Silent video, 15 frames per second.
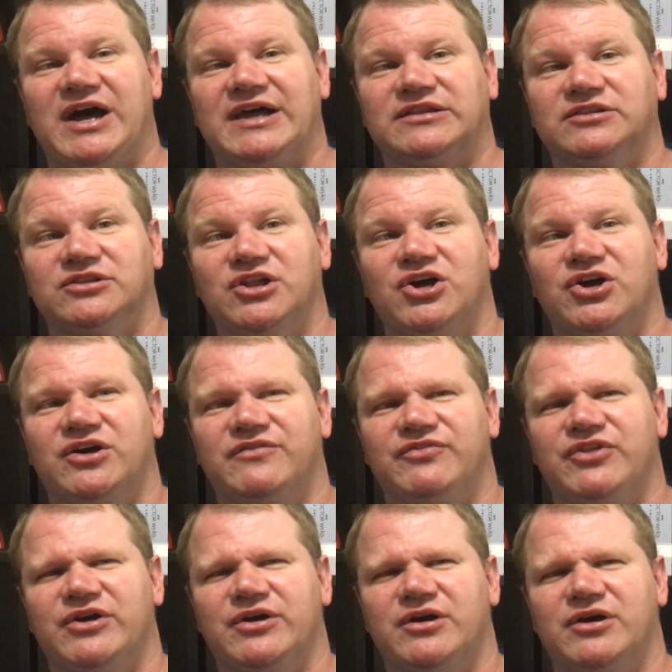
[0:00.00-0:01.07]
I love
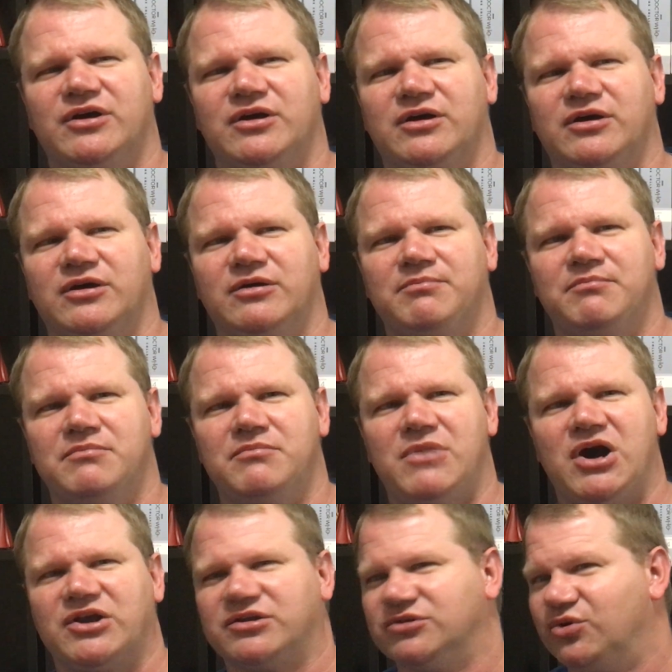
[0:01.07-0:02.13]
the
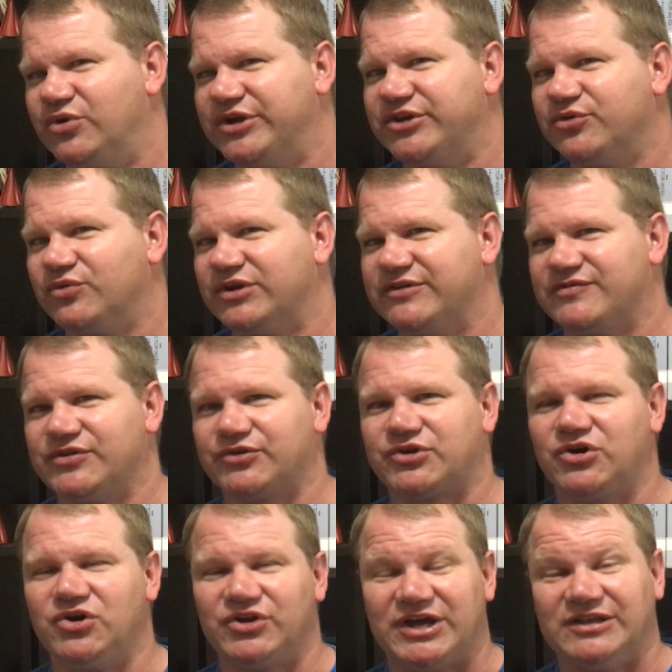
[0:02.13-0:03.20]
monoloid or whatever they're
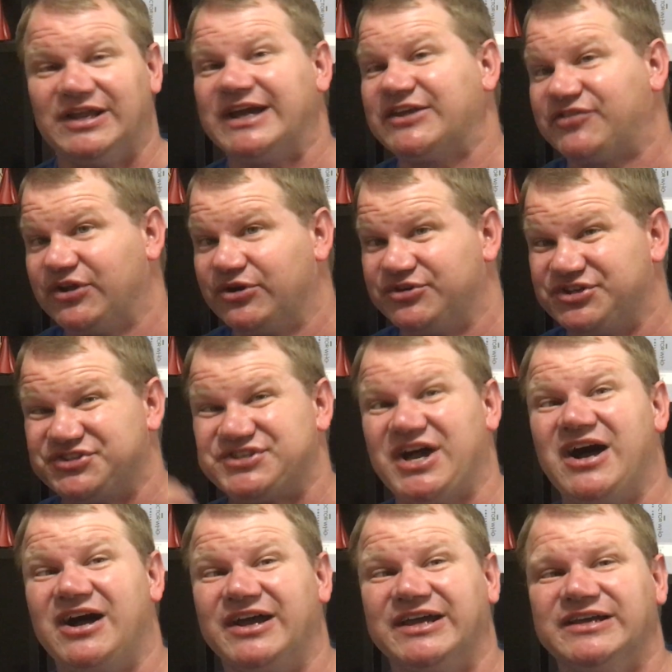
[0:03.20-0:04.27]
called. I like their
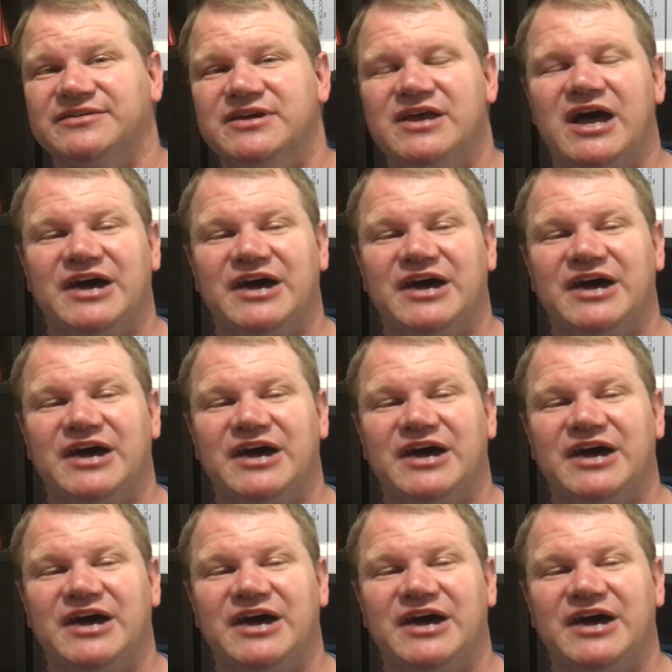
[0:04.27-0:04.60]
design.